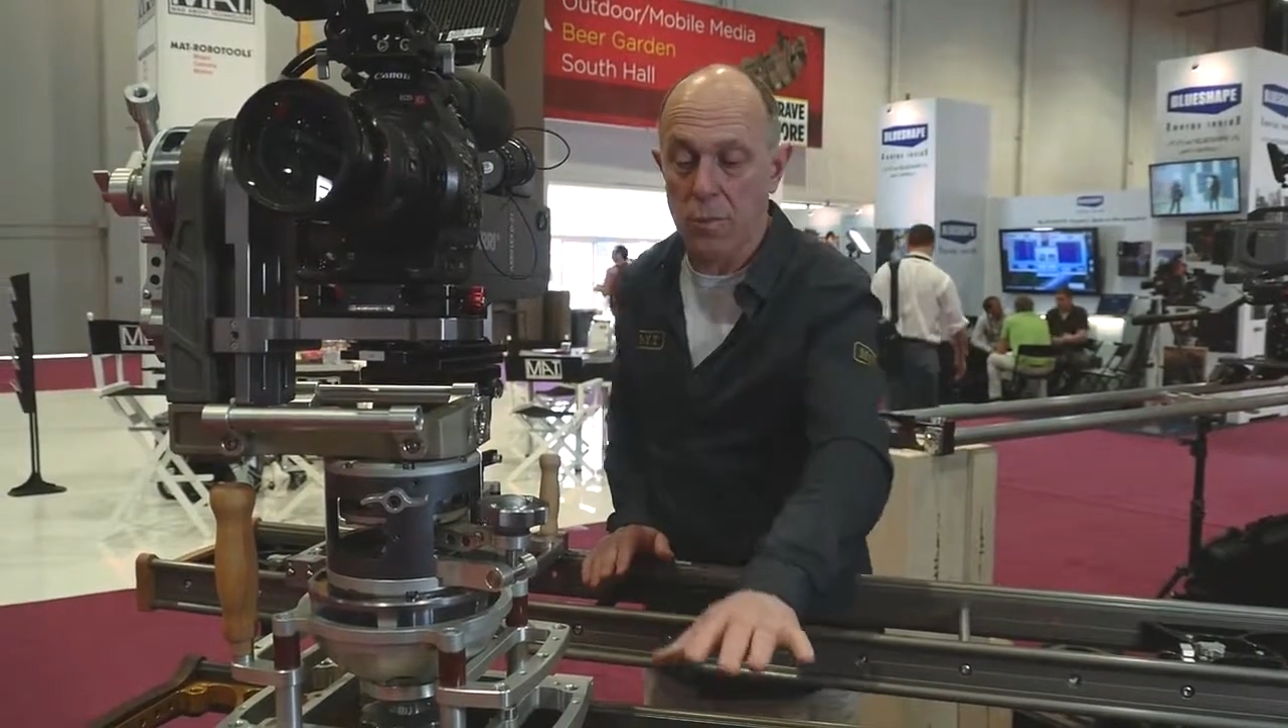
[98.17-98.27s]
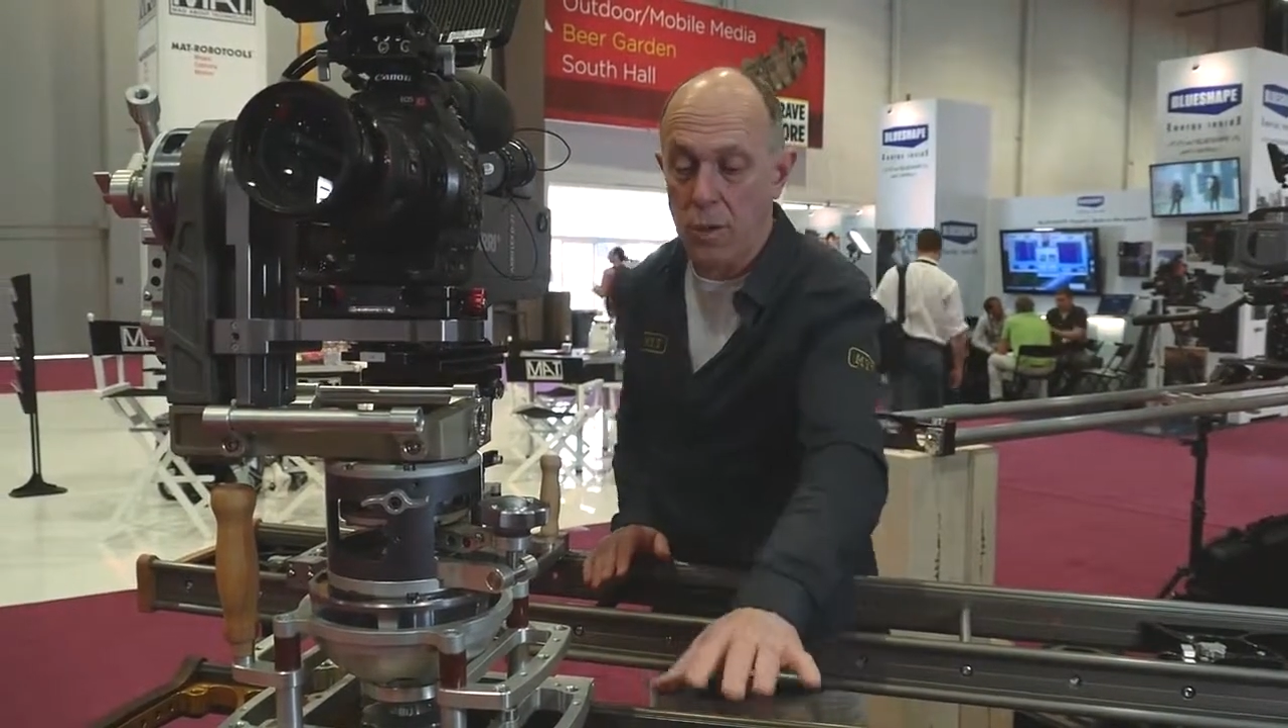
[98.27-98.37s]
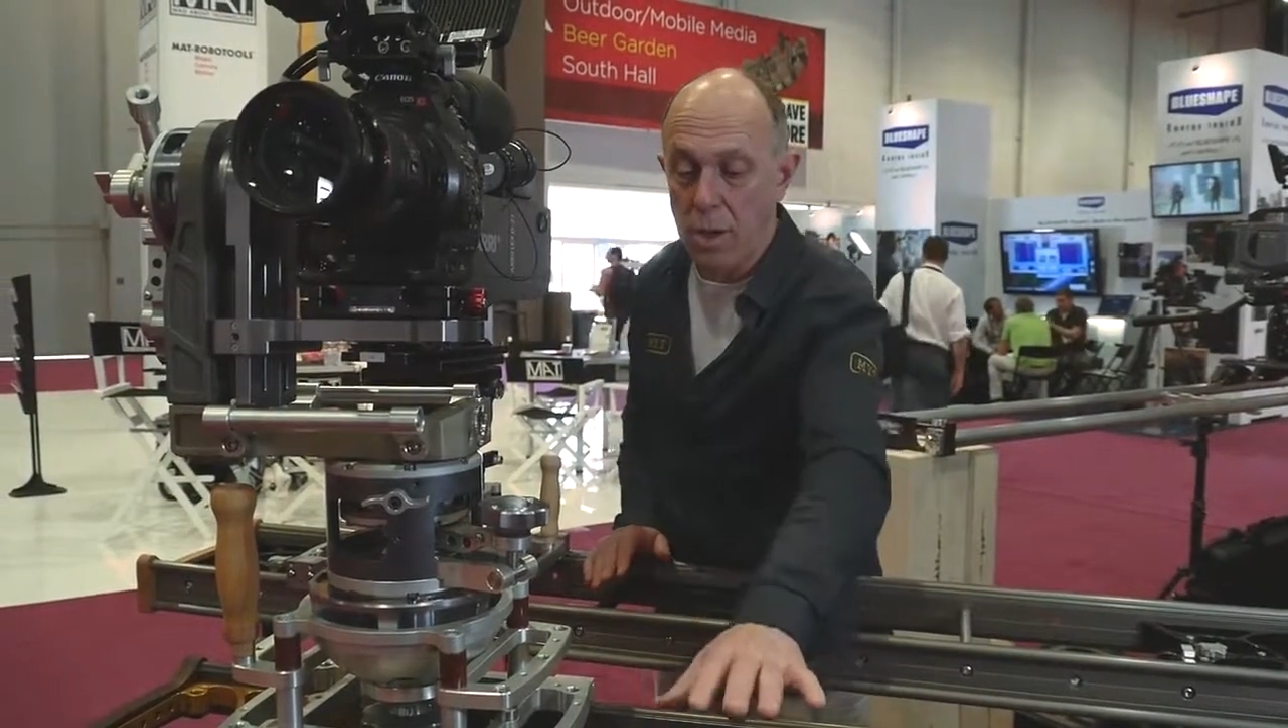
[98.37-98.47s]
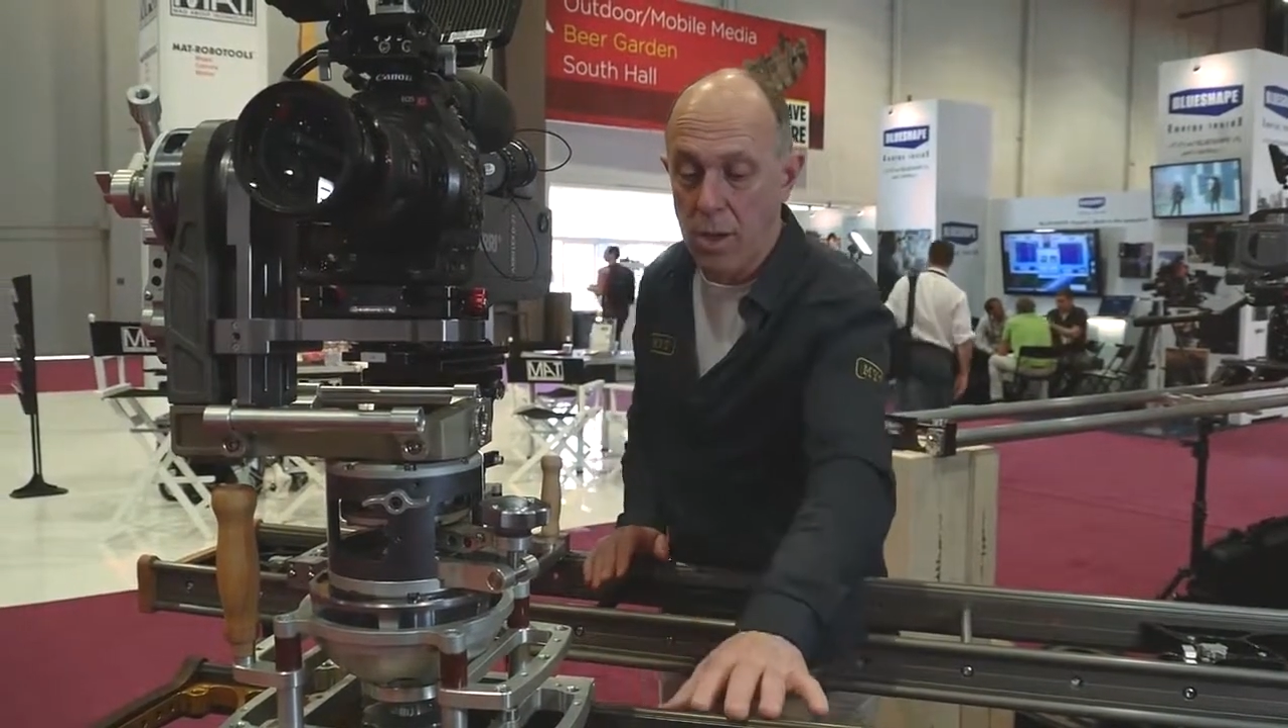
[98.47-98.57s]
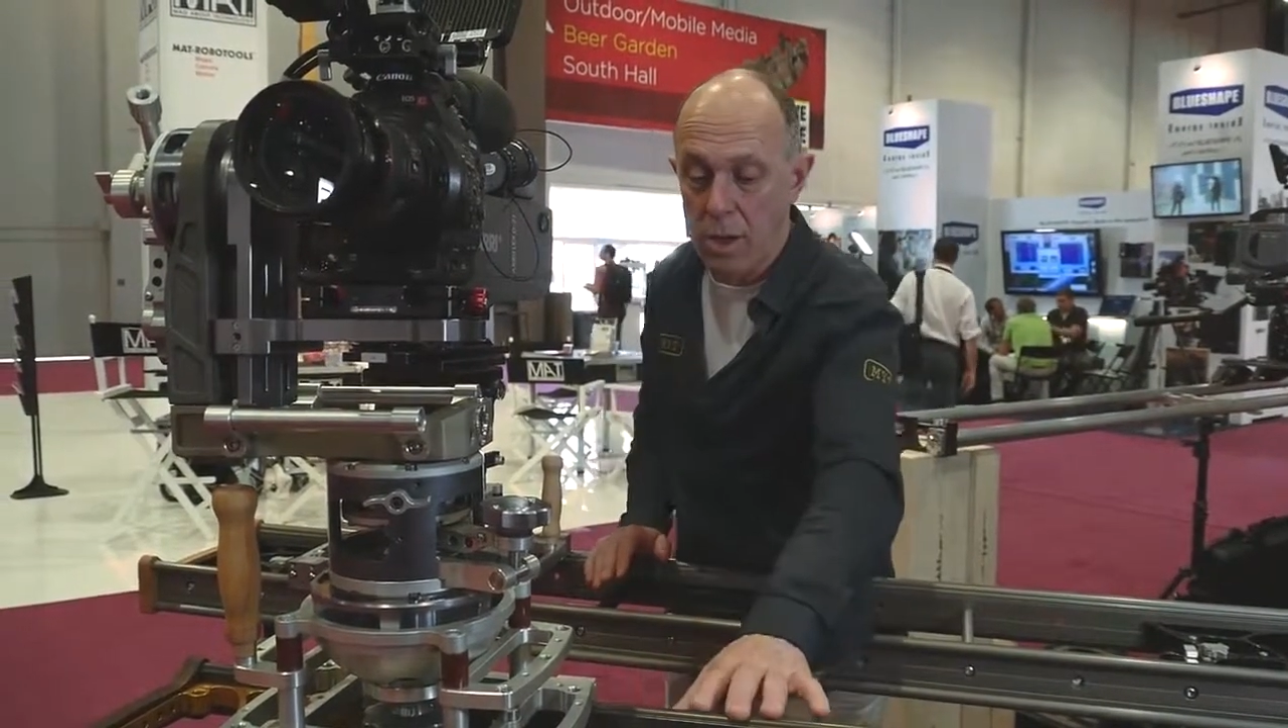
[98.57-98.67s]
or
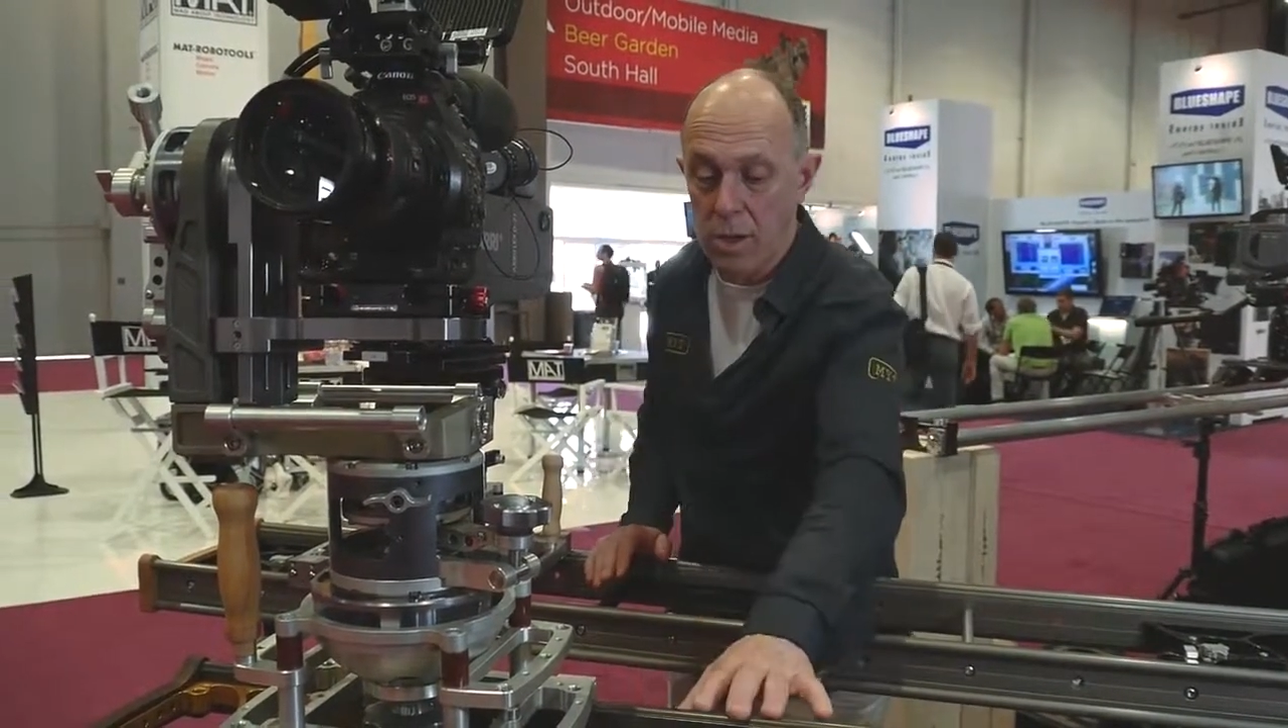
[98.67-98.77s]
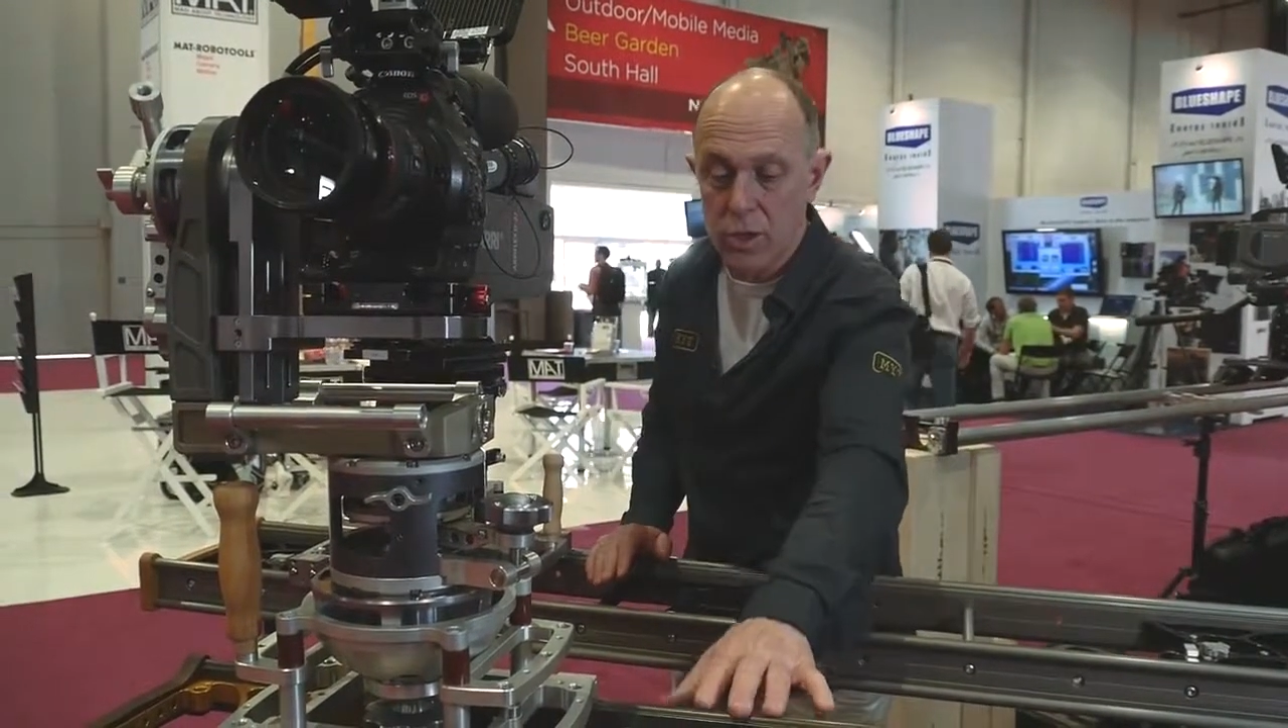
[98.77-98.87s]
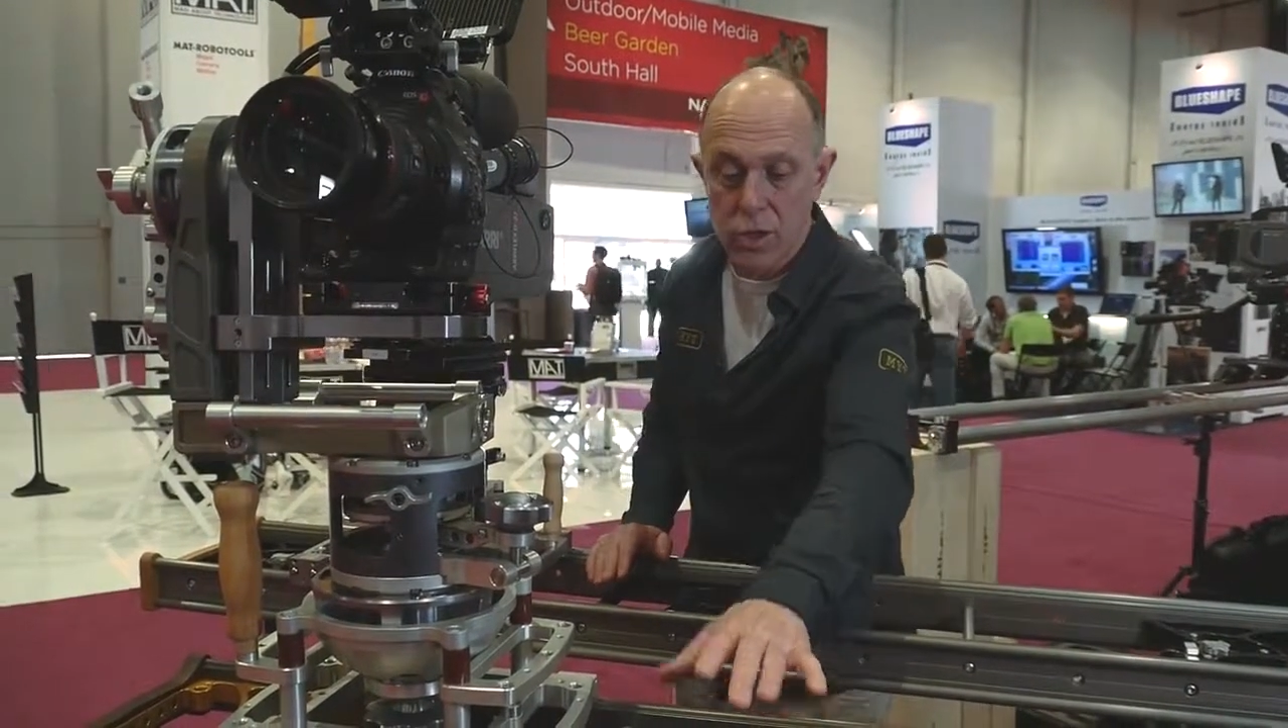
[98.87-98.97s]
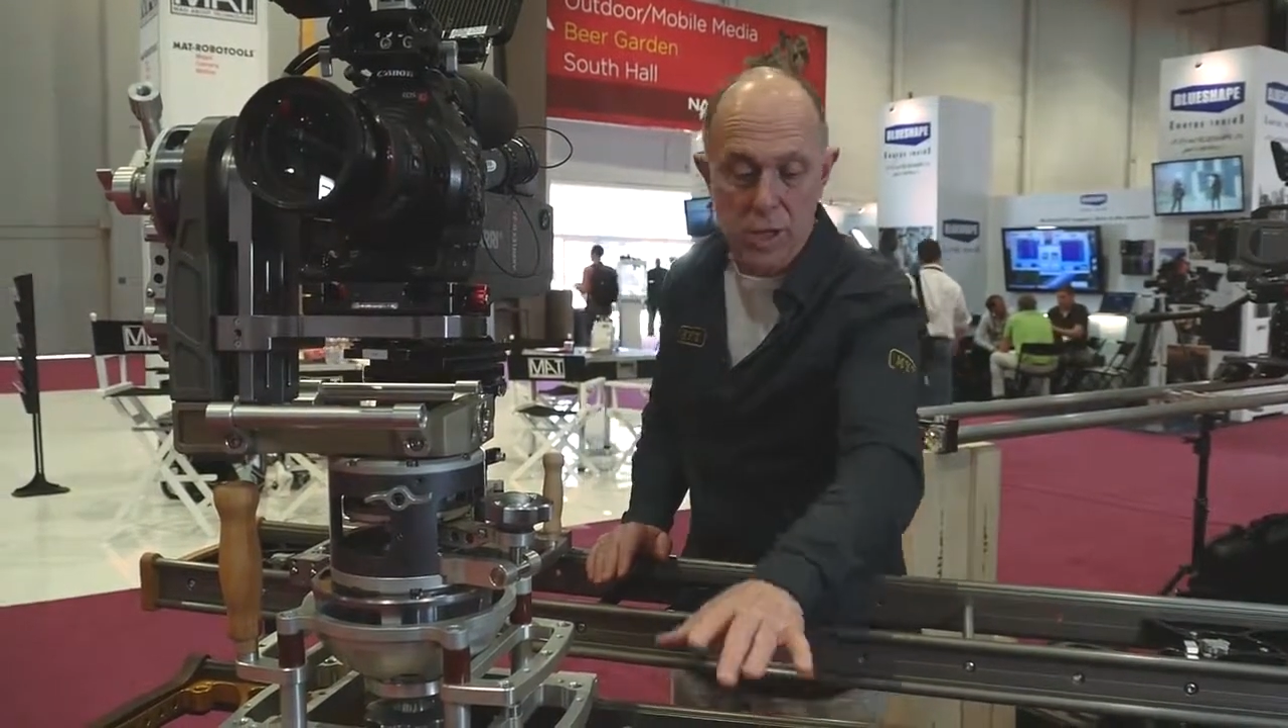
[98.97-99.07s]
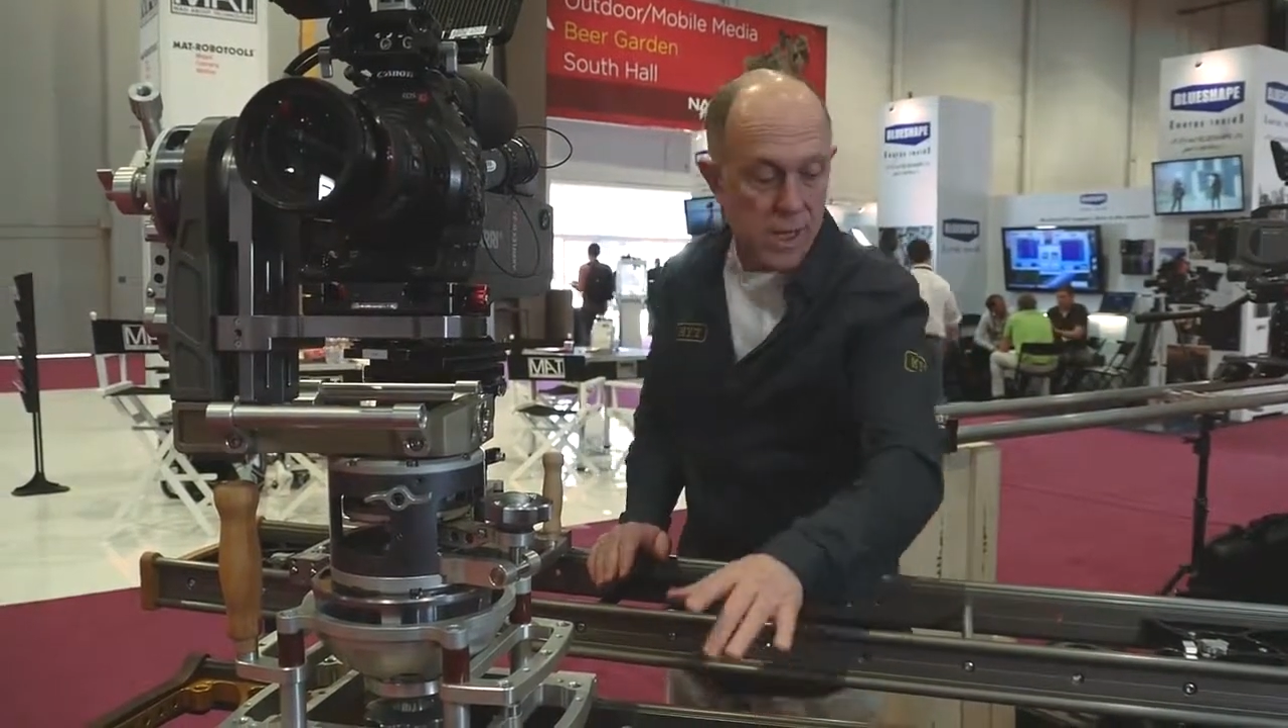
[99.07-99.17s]
the
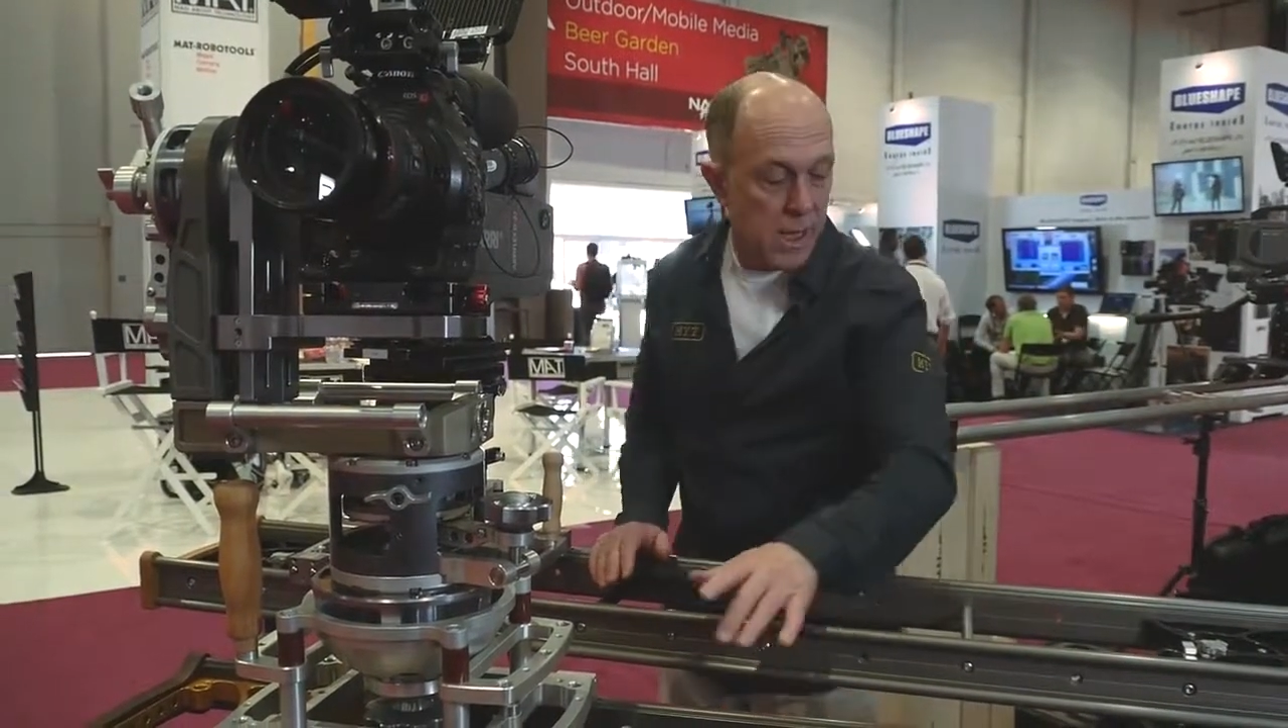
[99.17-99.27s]
large,